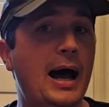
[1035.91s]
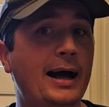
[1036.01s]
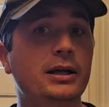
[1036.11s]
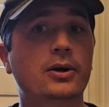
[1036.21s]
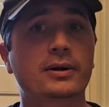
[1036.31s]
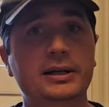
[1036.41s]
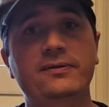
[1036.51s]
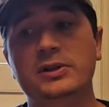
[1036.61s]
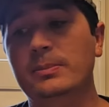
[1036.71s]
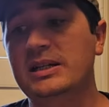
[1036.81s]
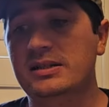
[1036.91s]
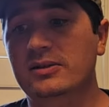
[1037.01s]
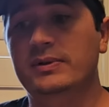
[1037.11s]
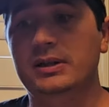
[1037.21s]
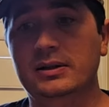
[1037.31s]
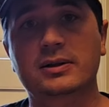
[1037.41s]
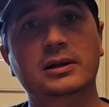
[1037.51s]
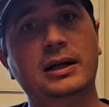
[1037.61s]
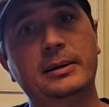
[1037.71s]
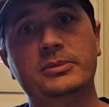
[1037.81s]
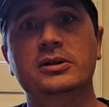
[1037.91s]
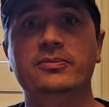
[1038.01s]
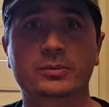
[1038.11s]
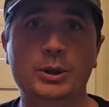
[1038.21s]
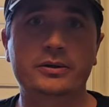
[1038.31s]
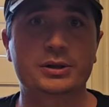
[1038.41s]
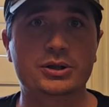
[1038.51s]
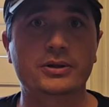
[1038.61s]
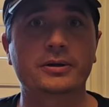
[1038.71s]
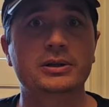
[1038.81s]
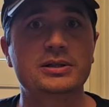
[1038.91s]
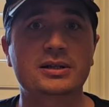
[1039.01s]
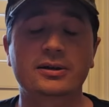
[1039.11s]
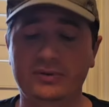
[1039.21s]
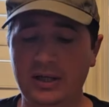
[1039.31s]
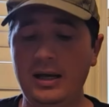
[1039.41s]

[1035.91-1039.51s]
I can already feel myself getting a little amped up from all the sugar and stuff.